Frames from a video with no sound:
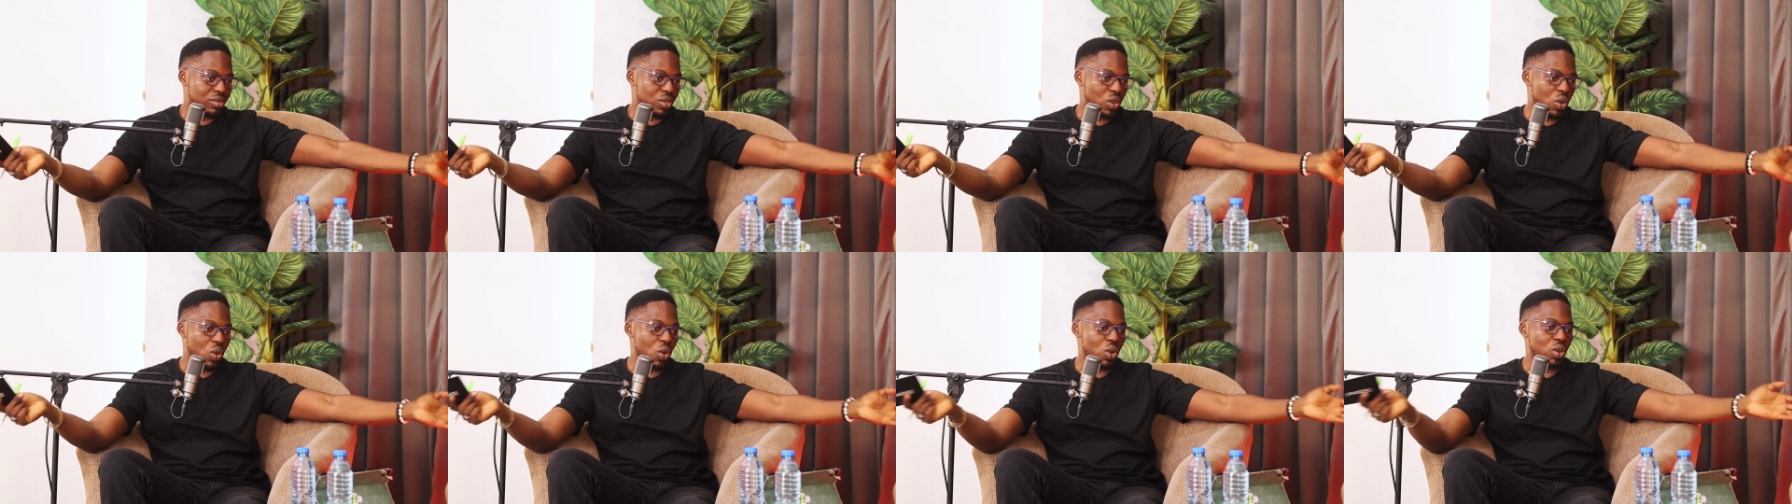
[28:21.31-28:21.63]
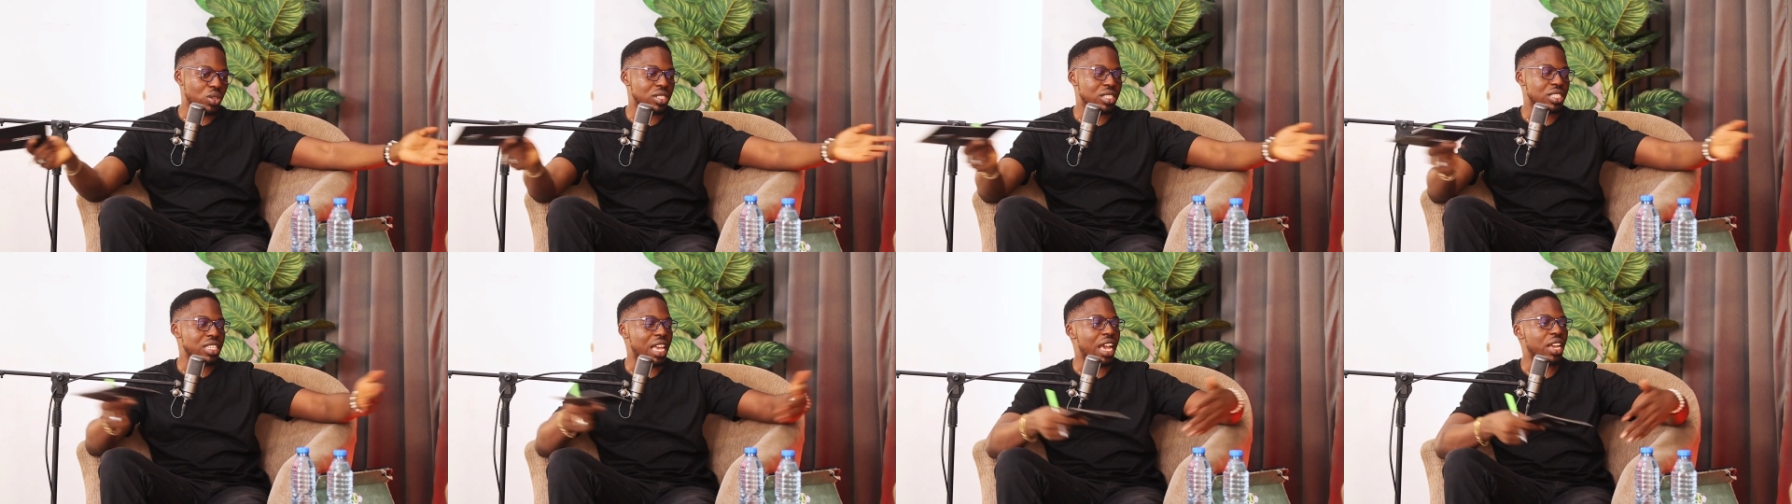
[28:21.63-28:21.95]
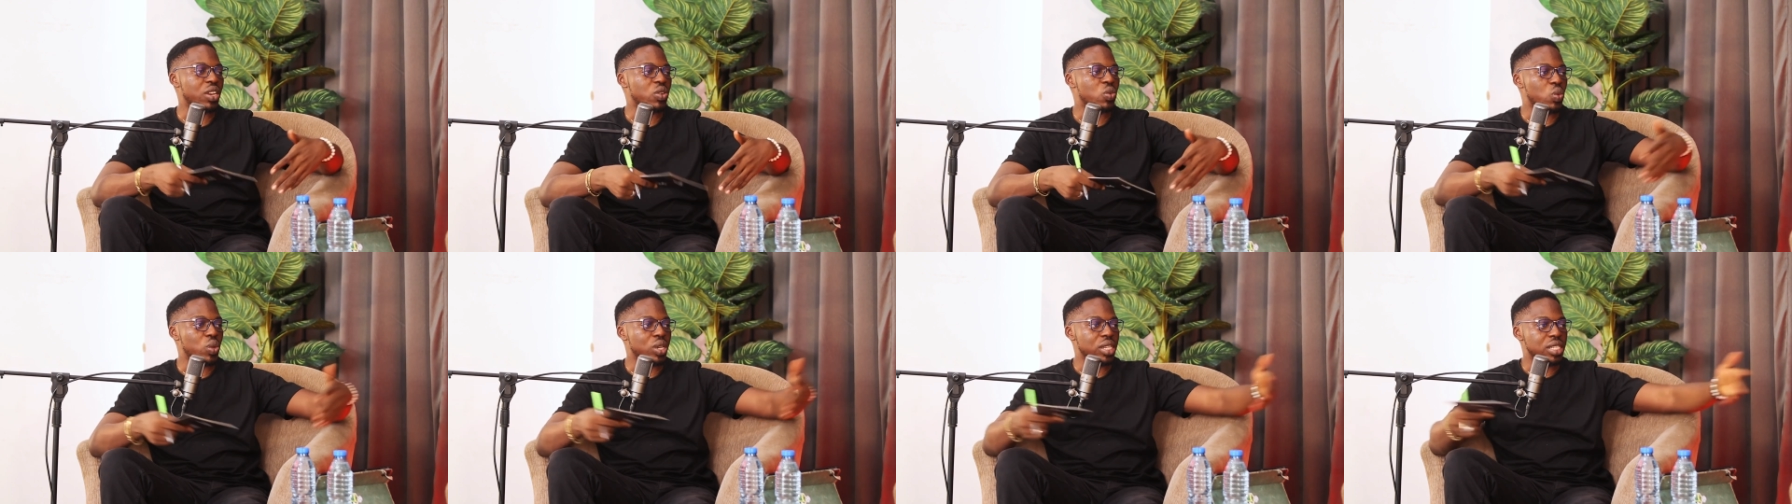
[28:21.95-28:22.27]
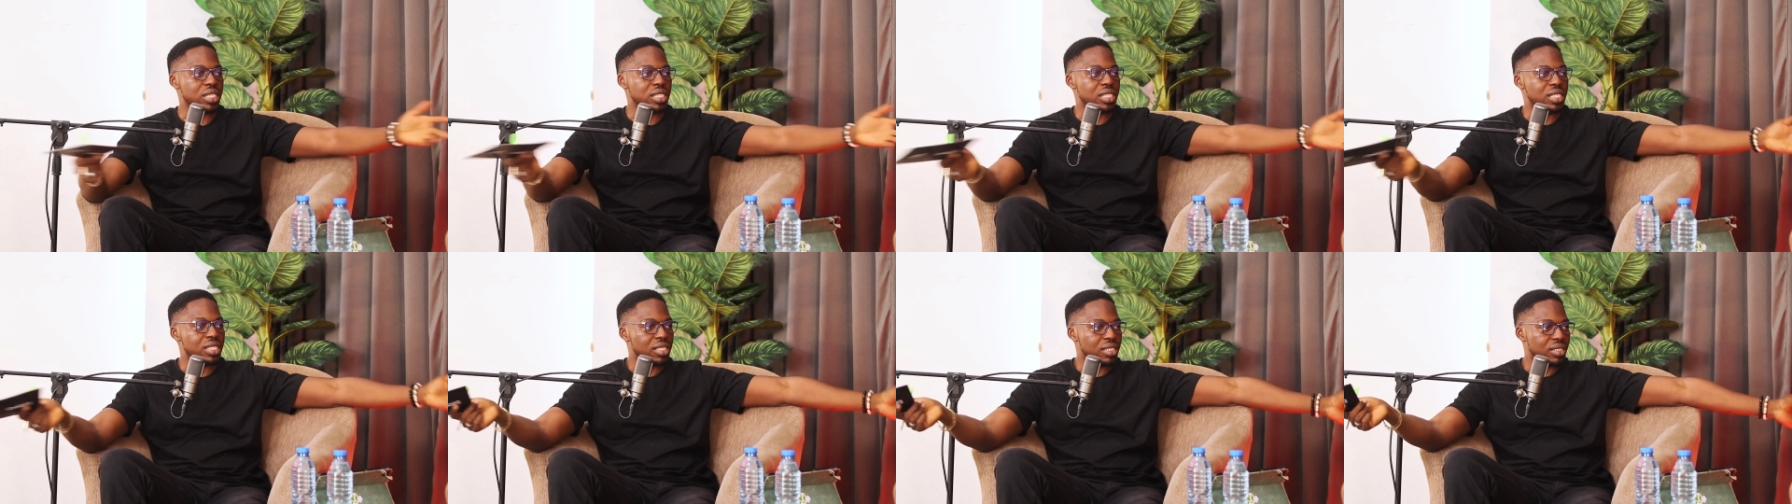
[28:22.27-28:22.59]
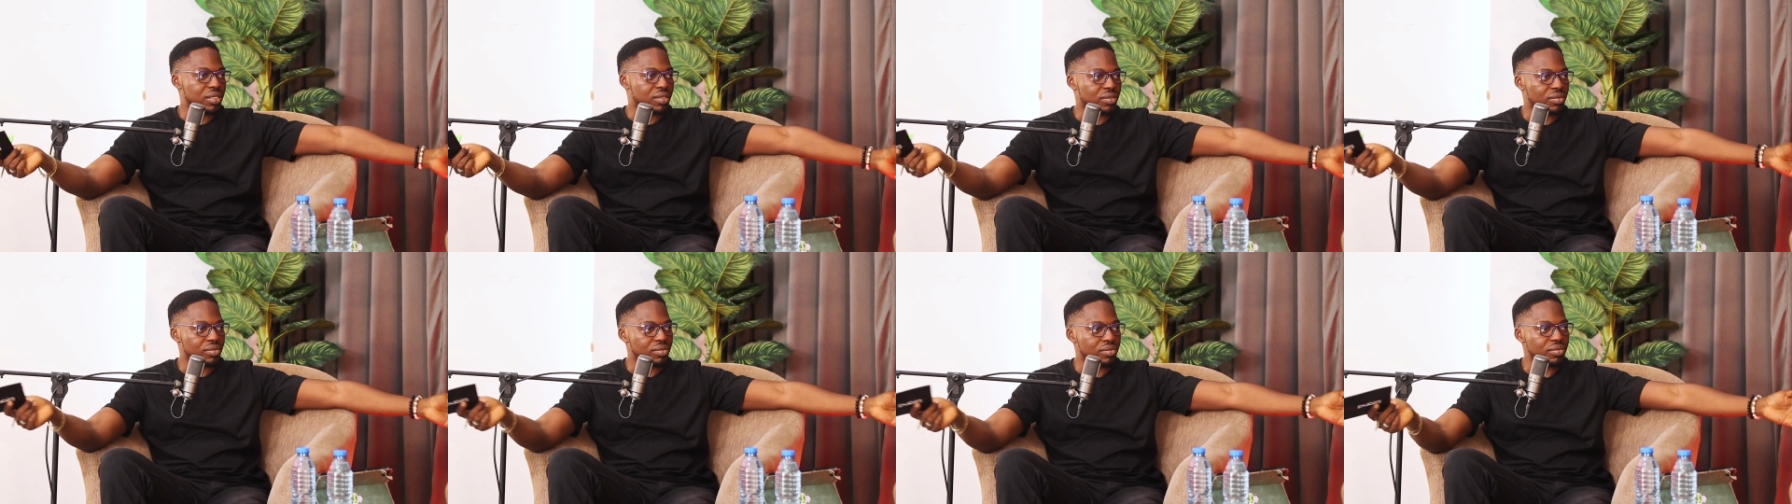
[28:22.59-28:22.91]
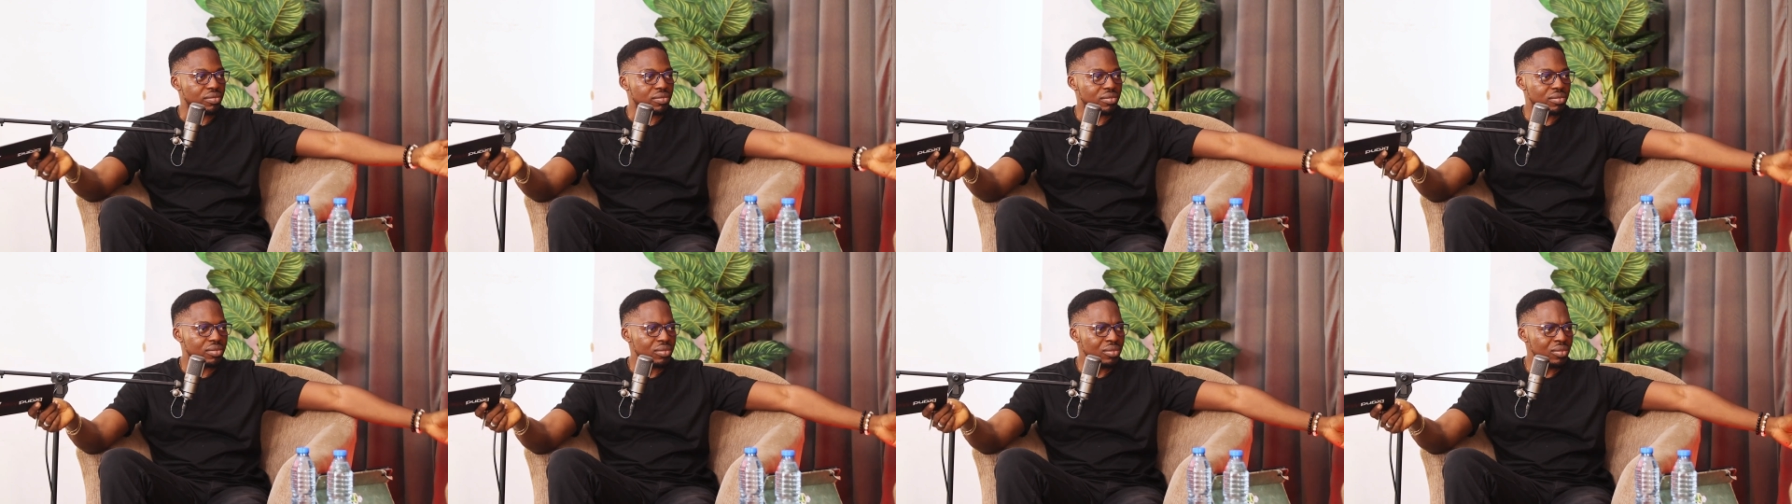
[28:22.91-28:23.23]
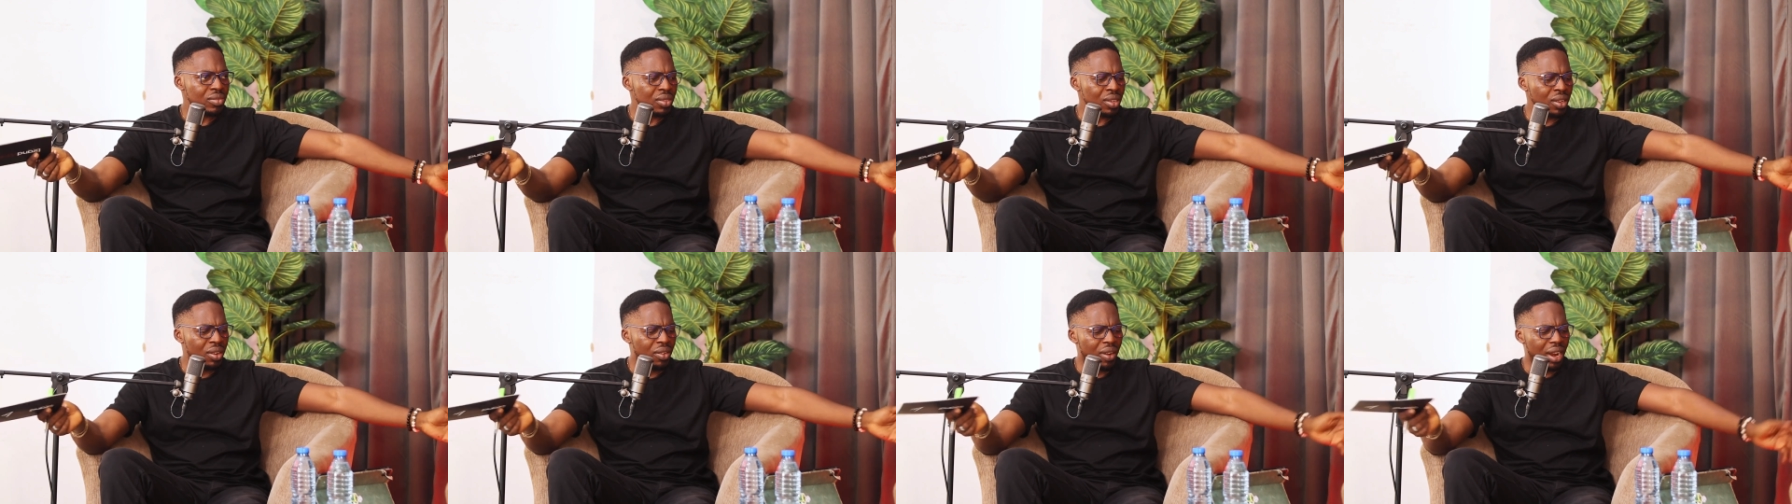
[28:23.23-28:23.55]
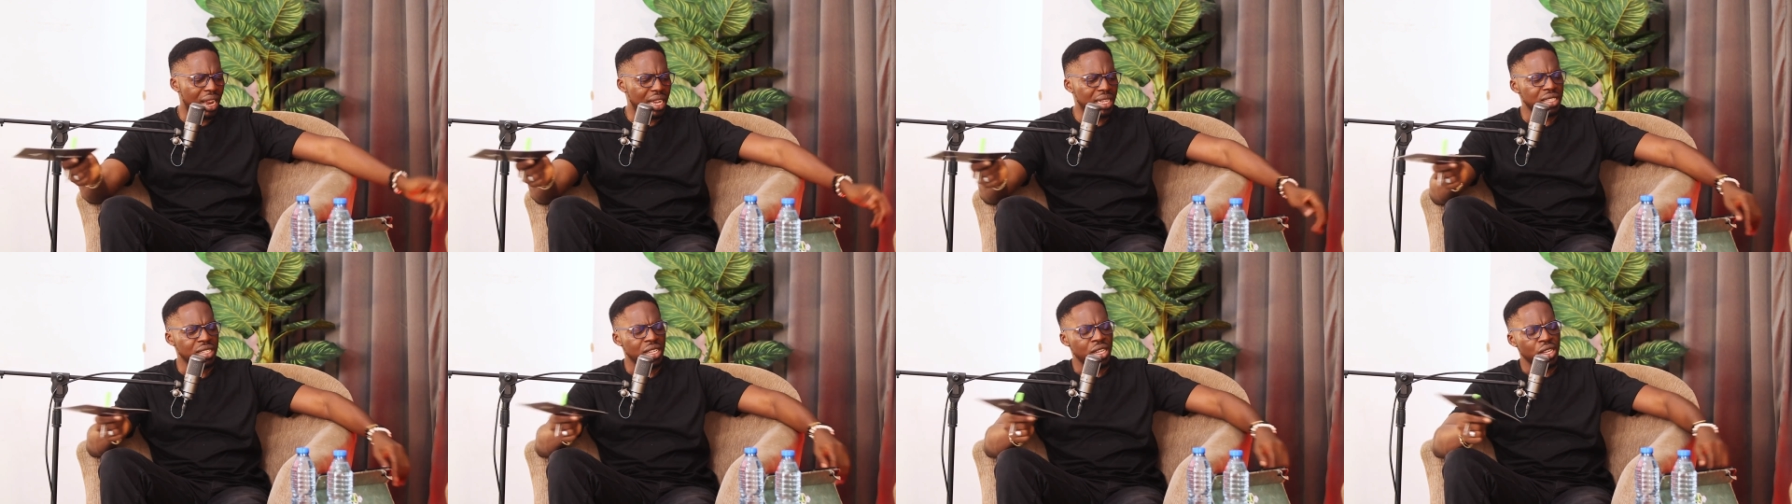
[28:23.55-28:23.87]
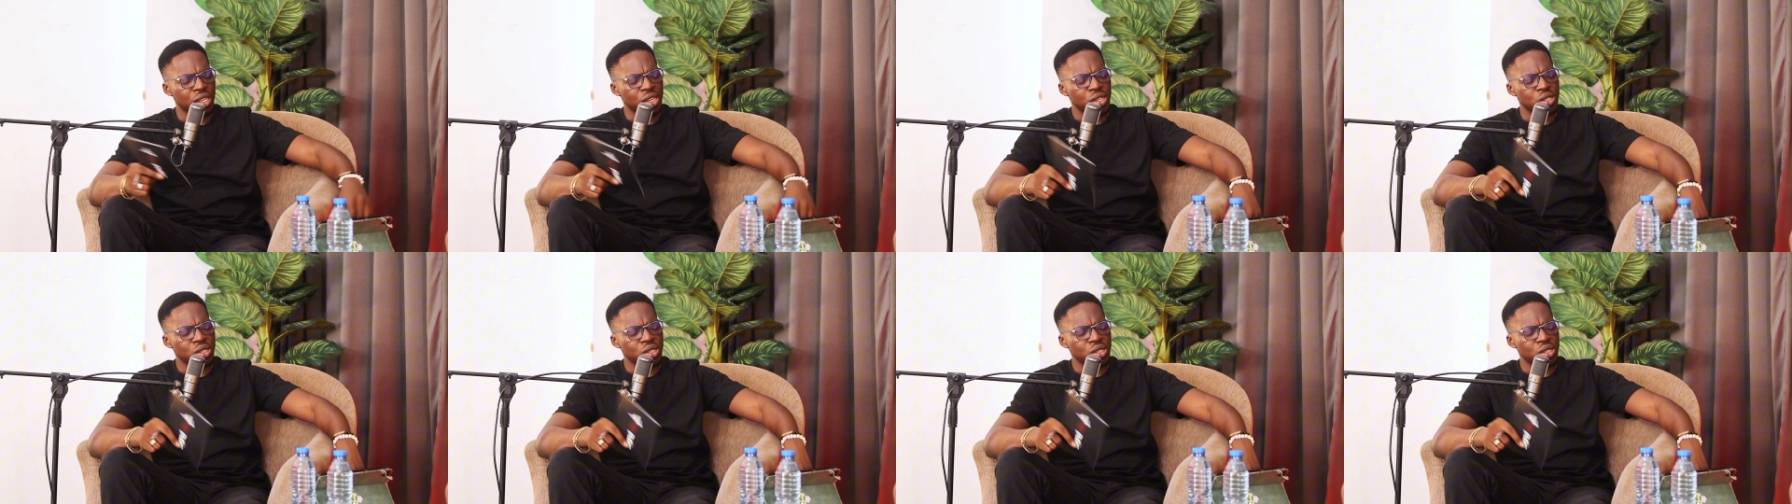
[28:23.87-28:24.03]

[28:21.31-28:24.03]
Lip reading: or sideways, right?